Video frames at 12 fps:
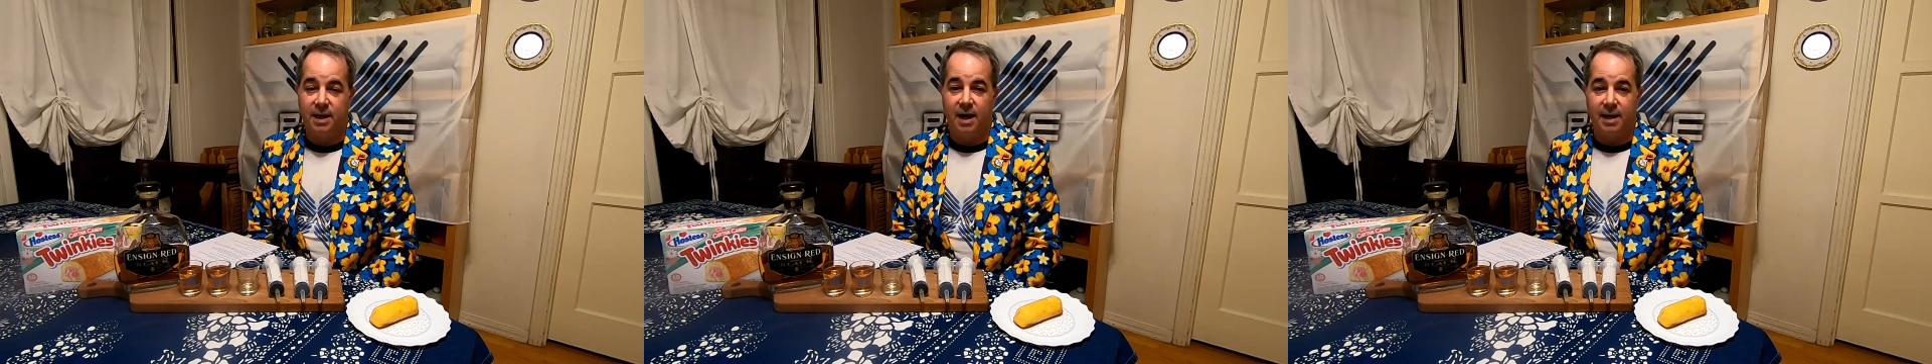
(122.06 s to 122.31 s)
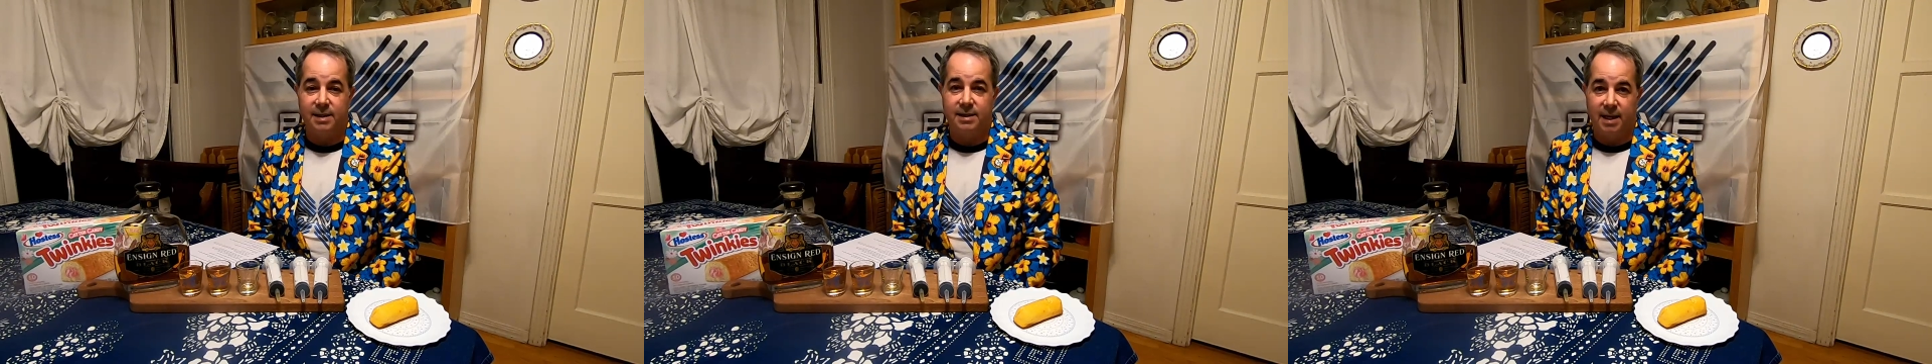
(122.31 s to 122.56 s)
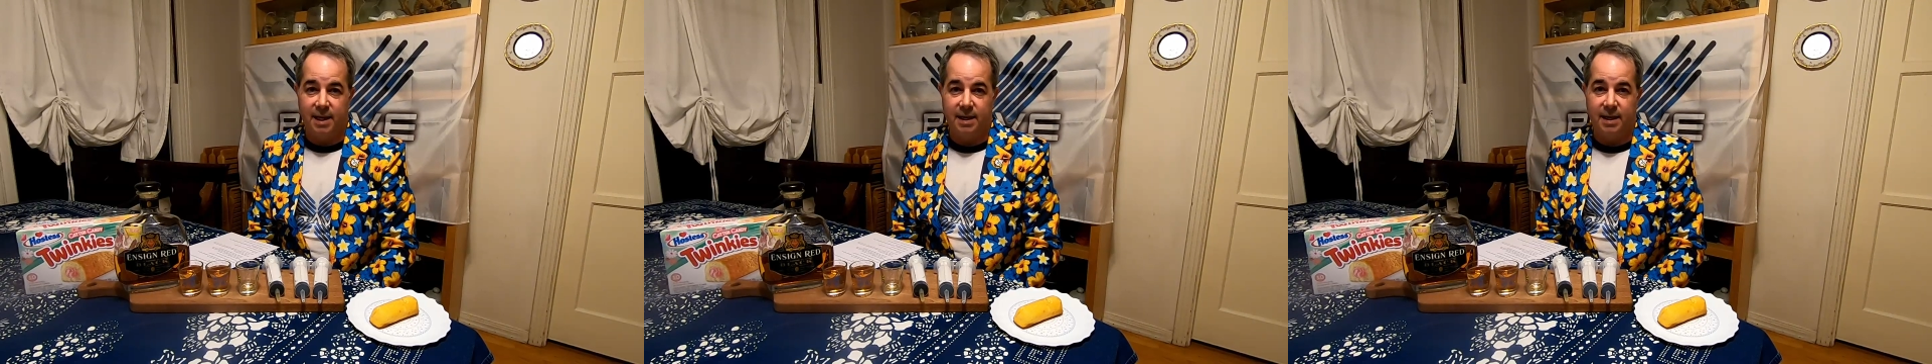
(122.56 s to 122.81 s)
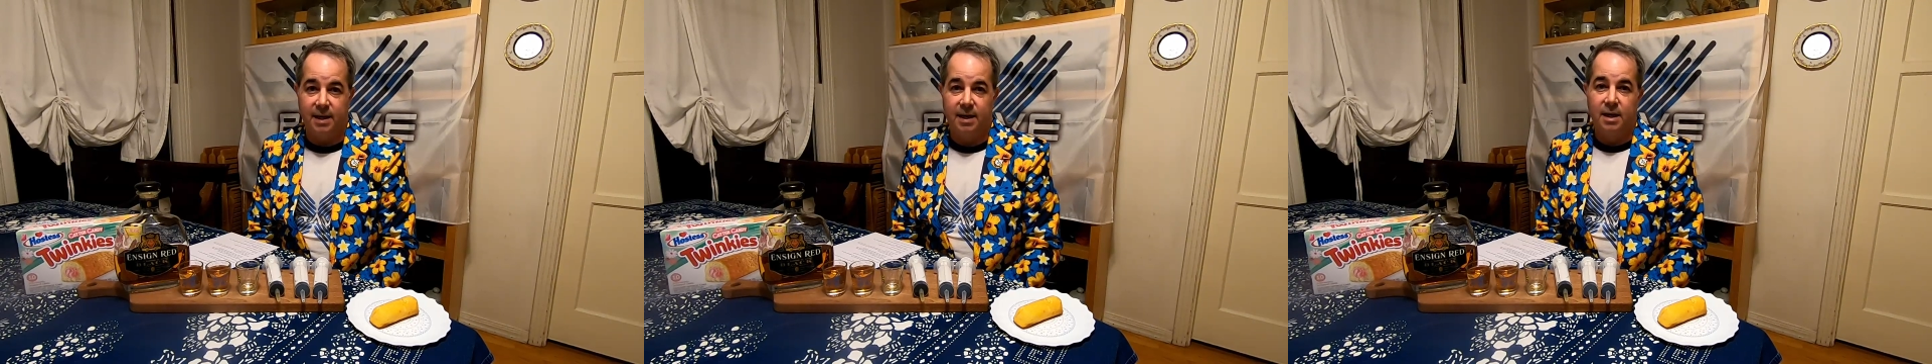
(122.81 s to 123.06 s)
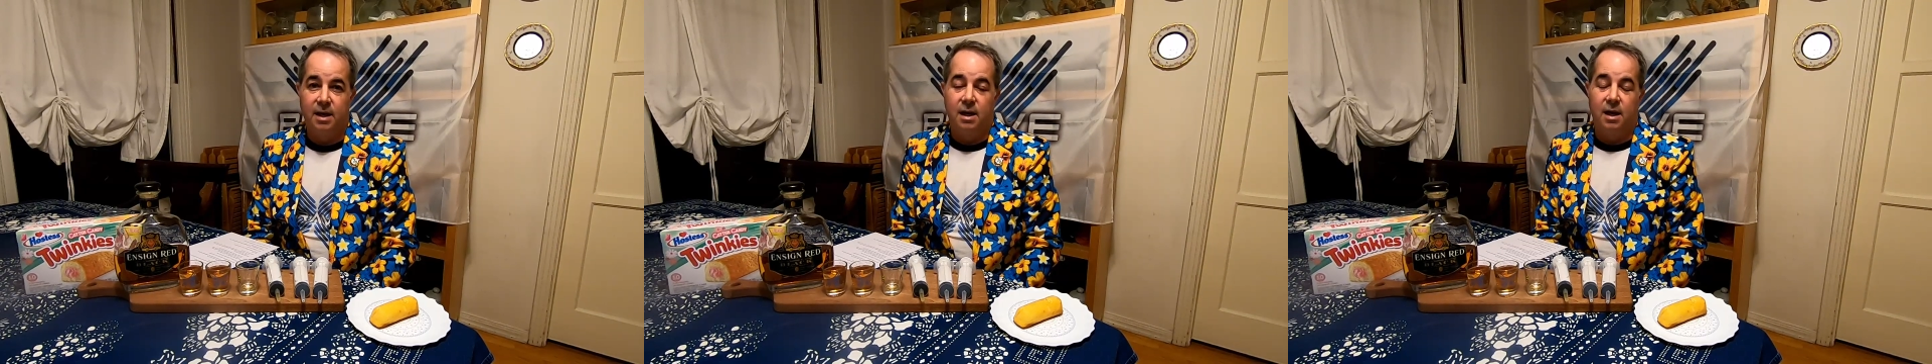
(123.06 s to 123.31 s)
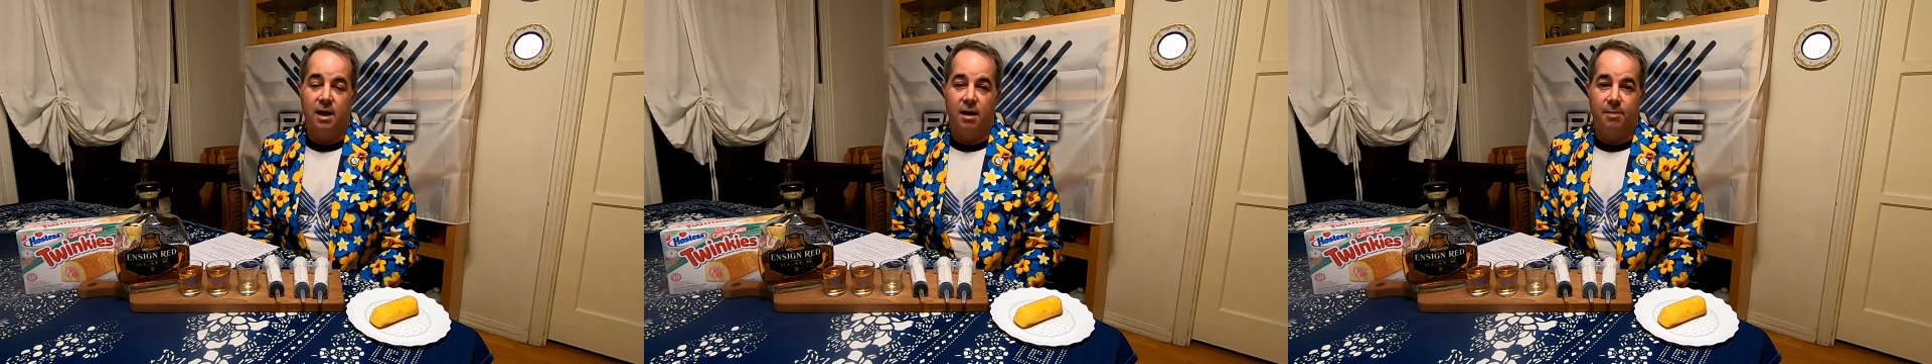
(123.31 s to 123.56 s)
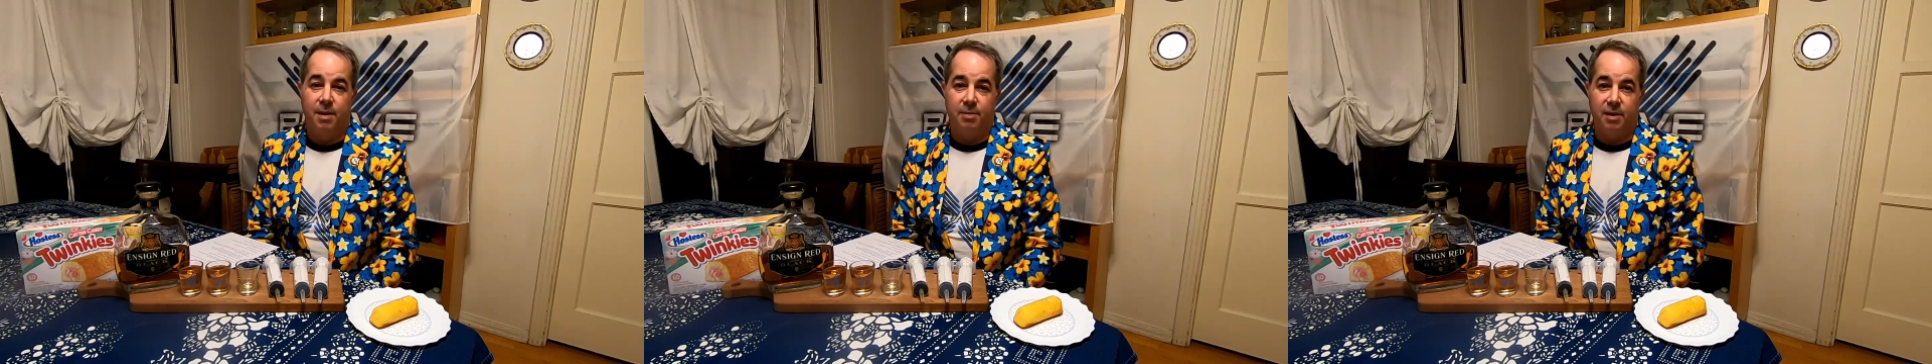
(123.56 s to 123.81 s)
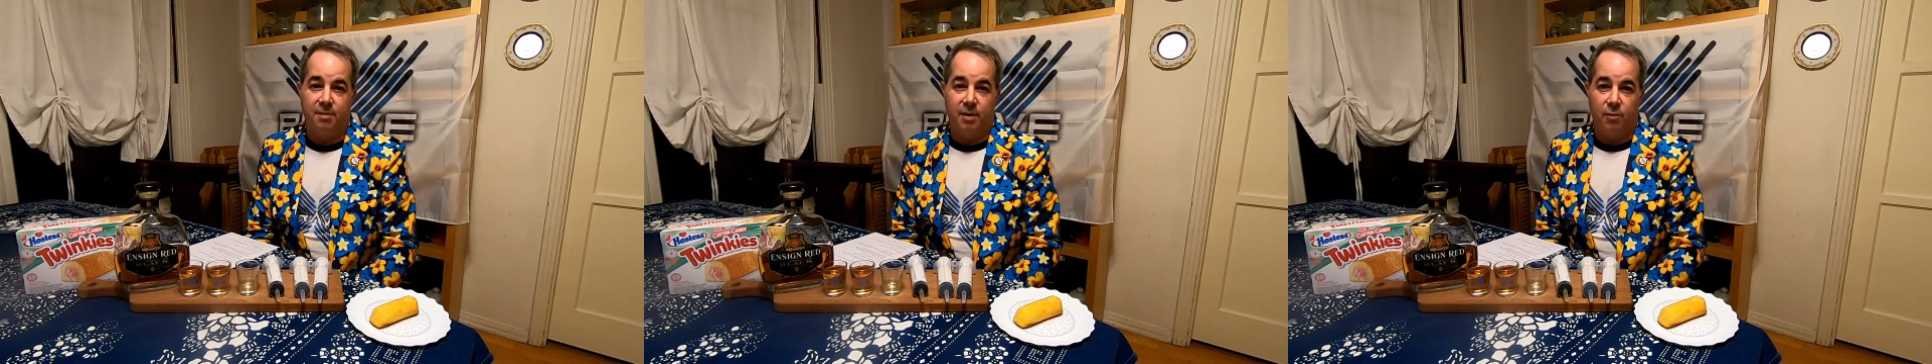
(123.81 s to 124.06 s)
got it done.
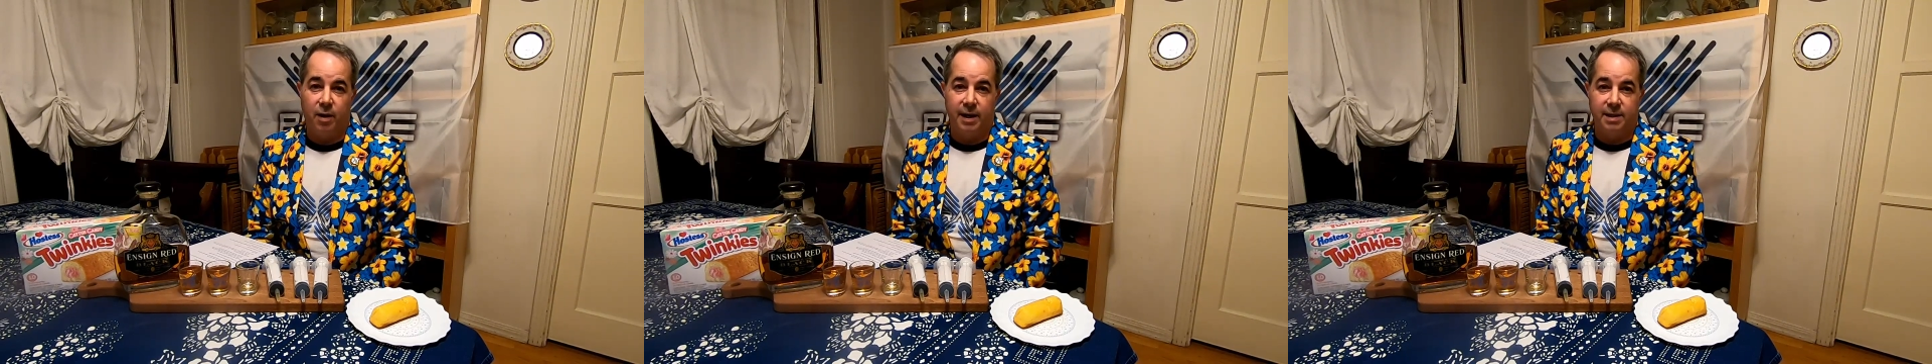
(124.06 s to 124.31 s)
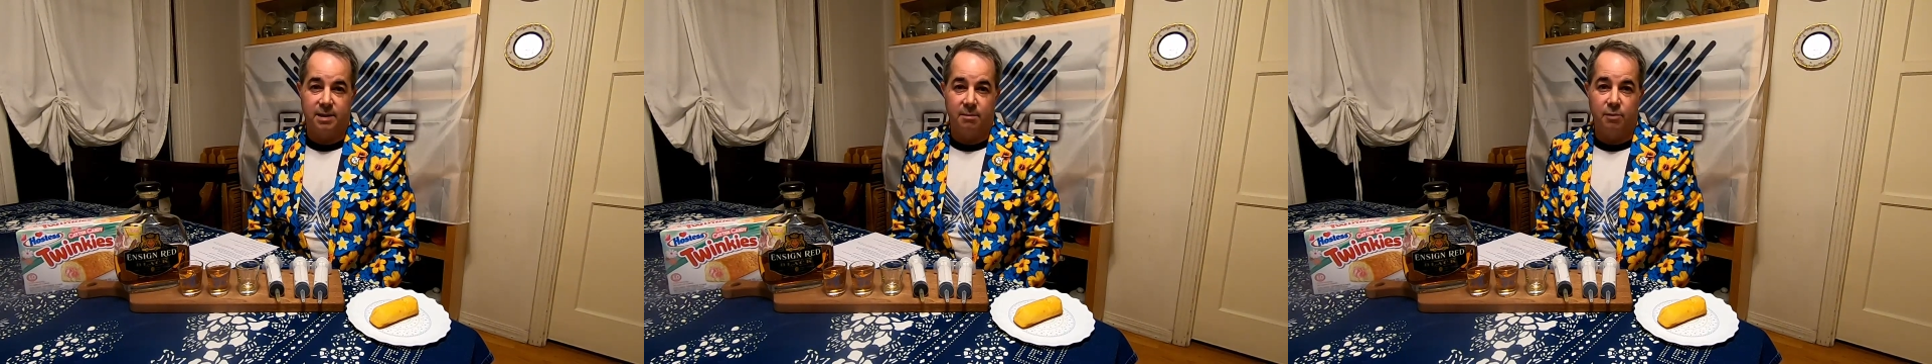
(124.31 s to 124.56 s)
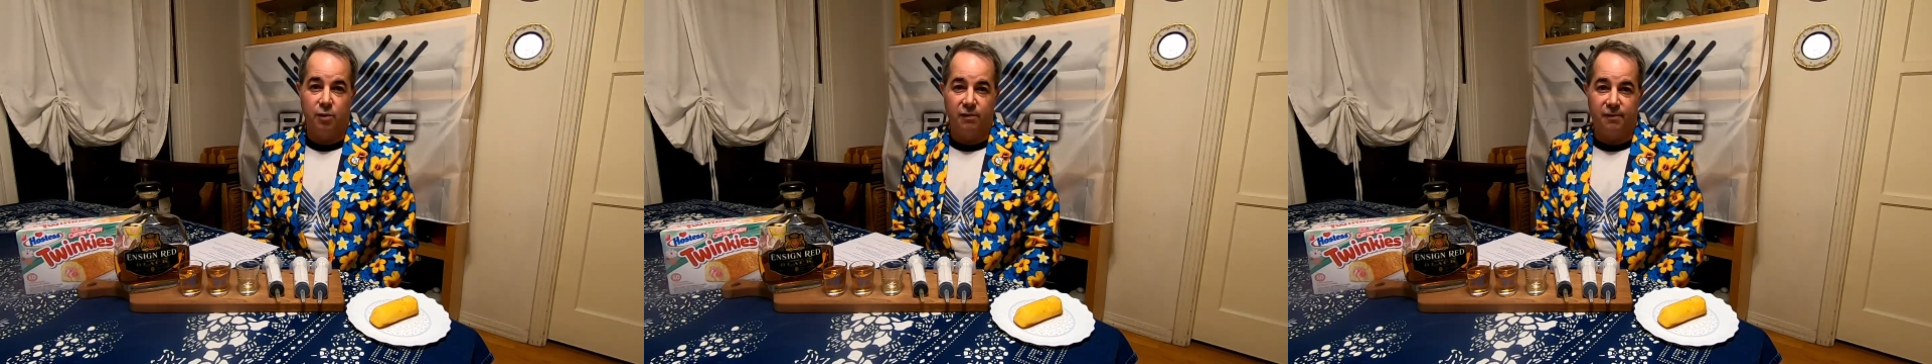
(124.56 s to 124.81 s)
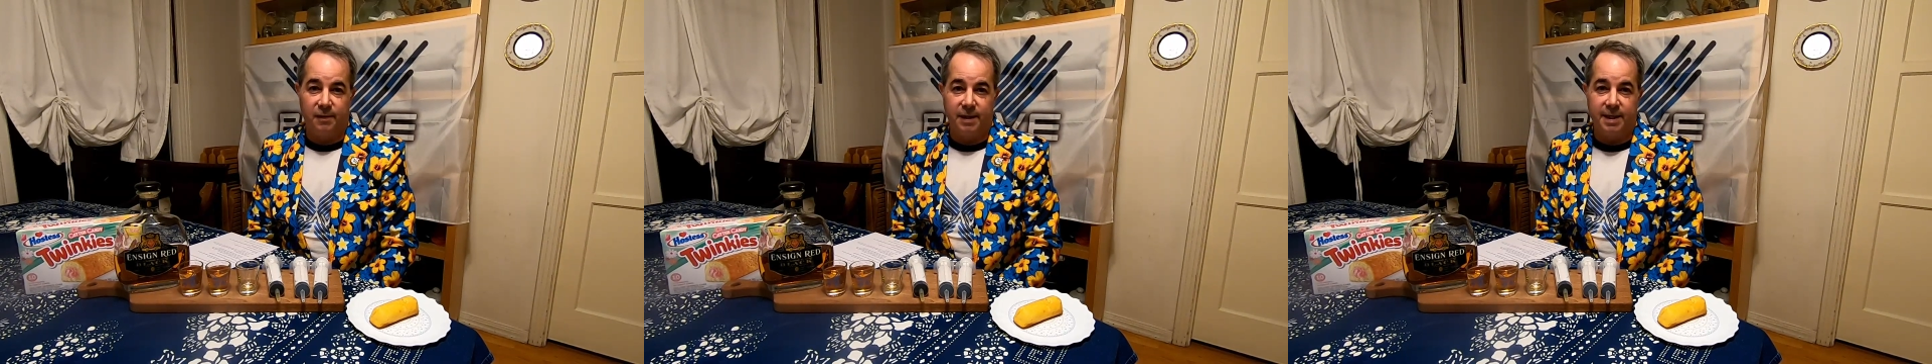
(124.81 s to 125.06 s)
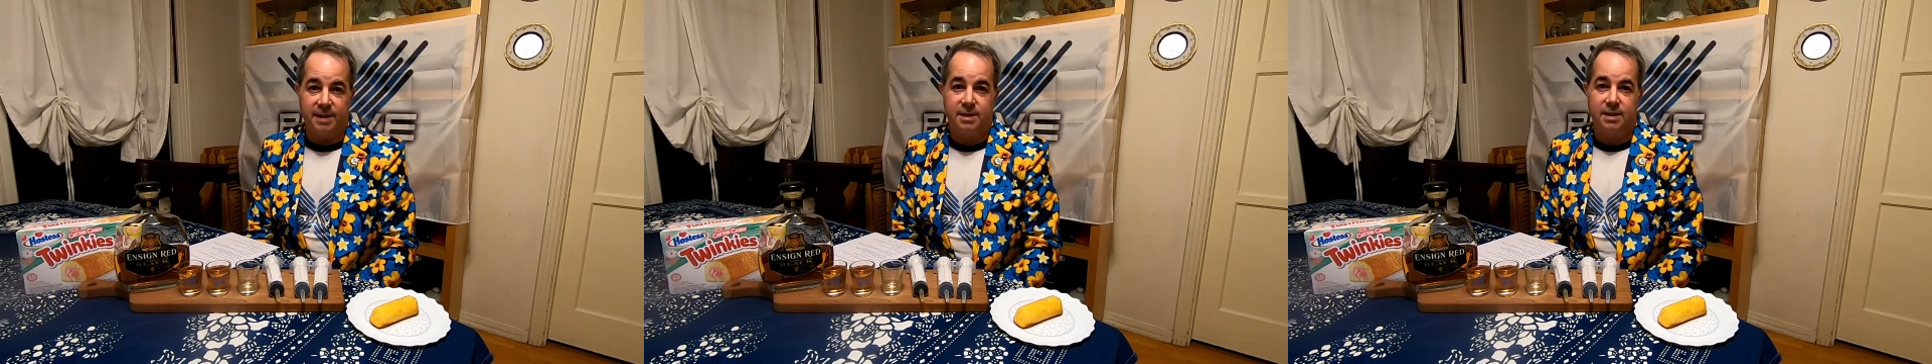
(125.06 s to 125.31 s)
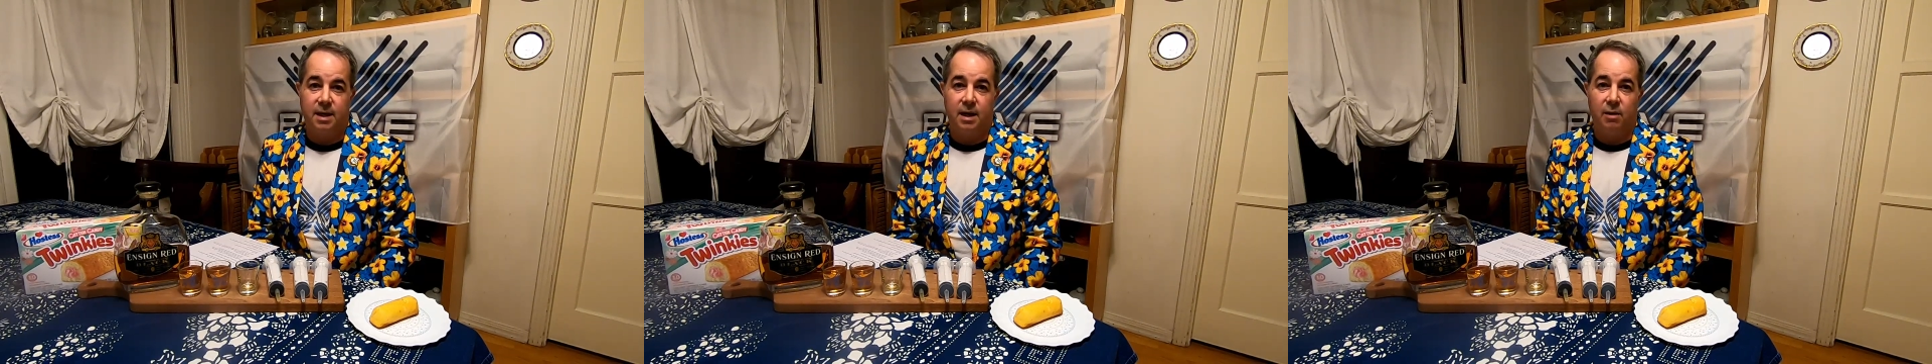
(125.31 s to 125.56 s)
People have been running some move fleets.